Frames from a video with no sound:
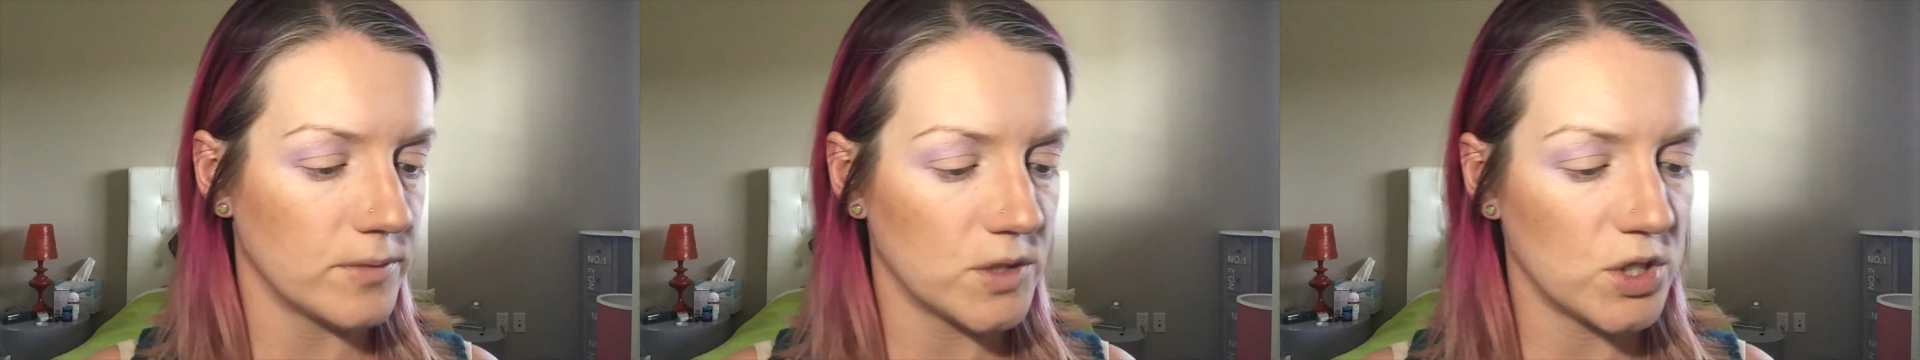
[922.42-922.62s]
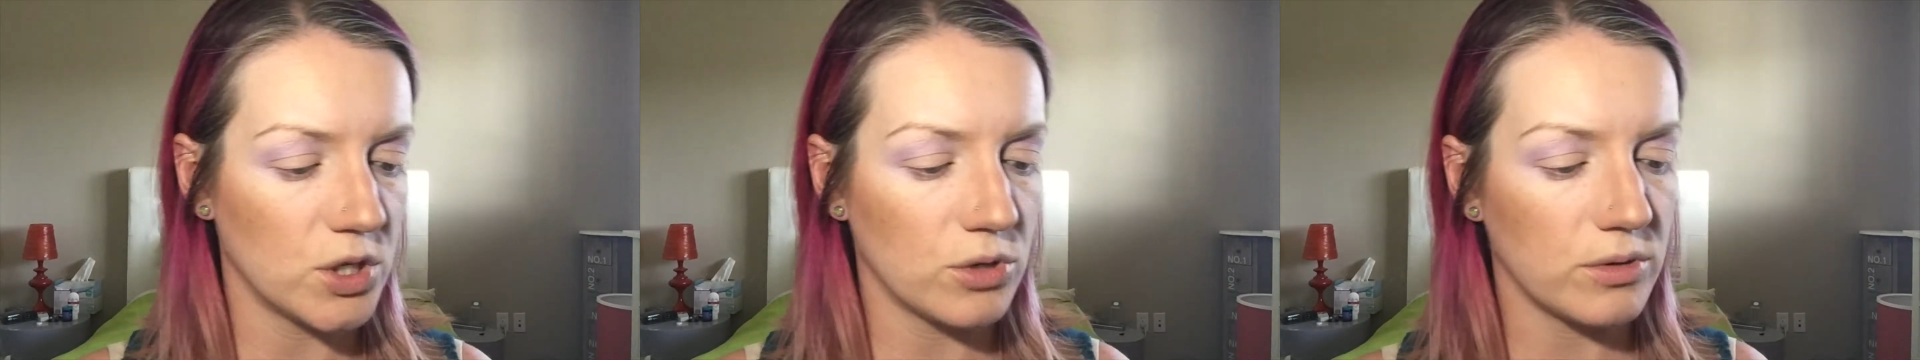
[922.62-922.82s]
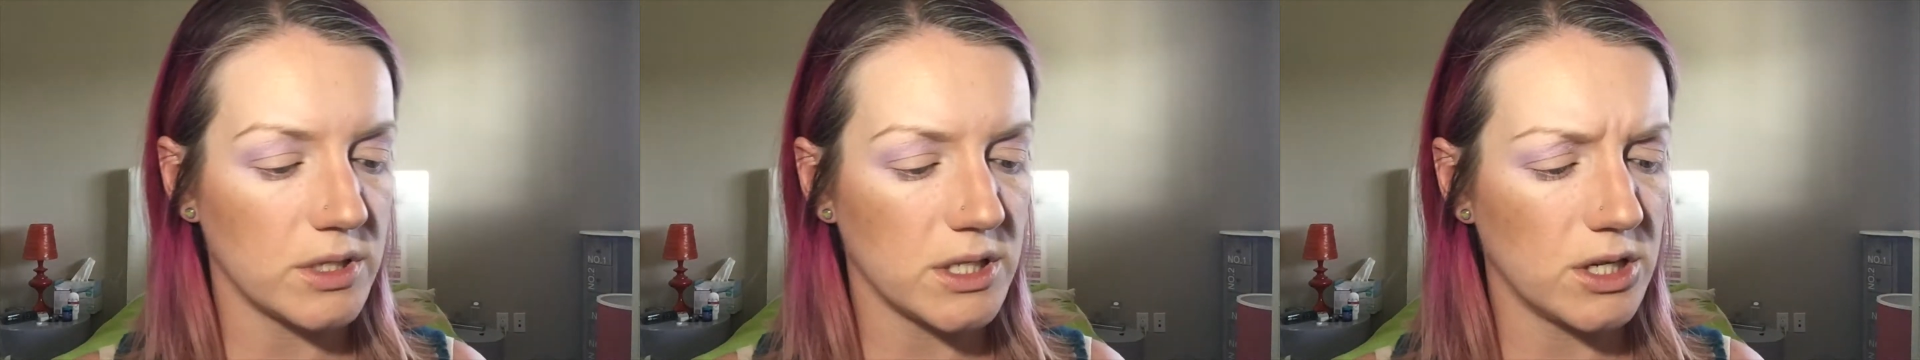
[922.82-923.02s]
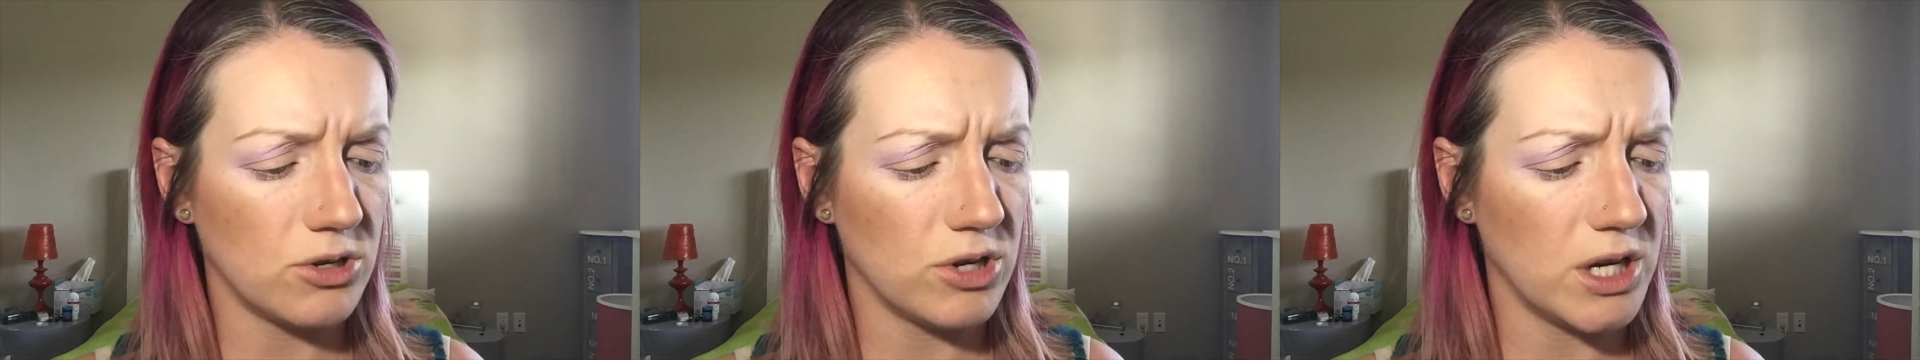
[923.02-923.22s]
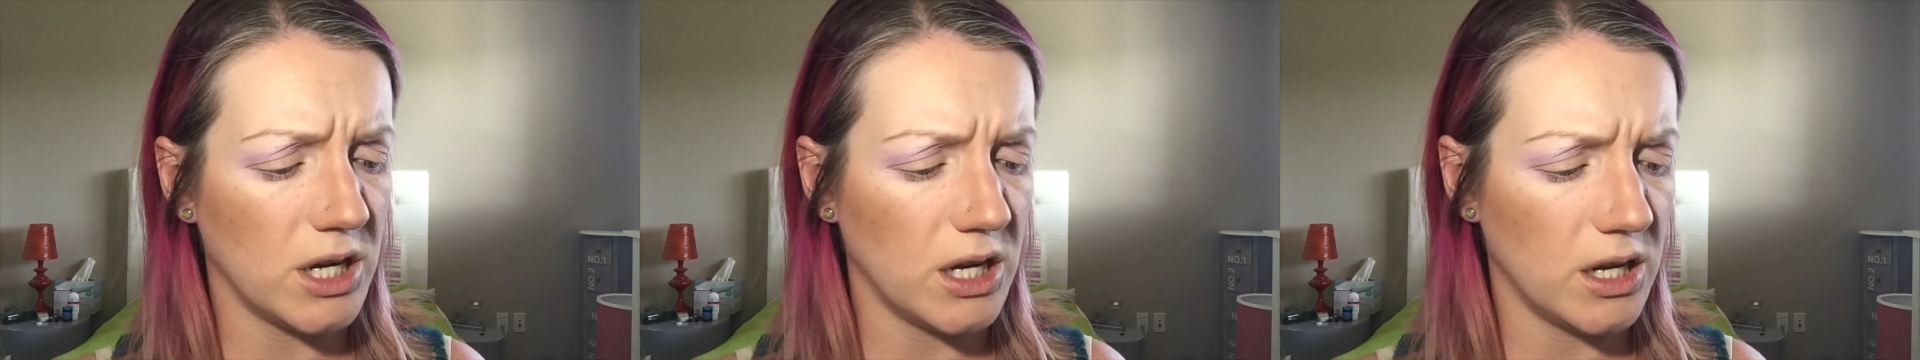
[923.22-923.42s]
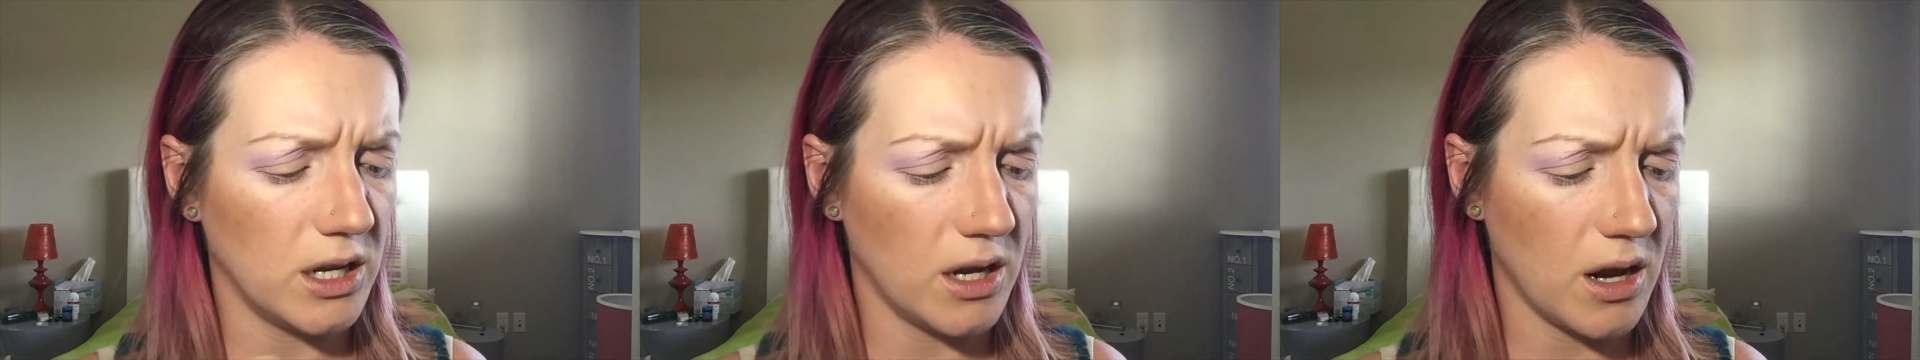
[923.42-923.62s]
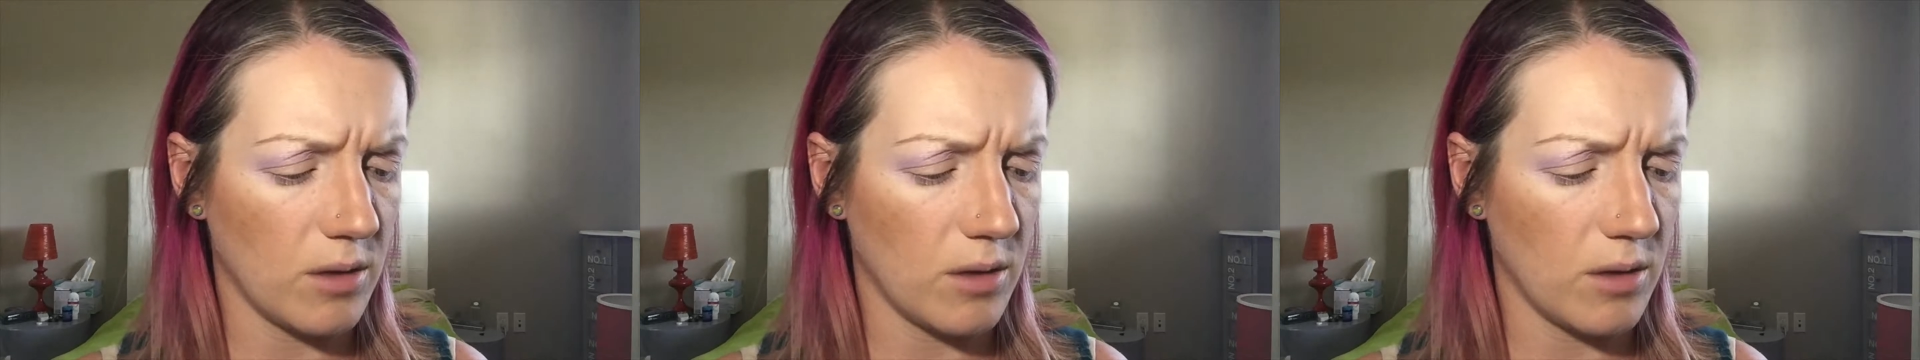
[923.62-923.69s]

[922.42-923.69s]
Turquoisey, greeny,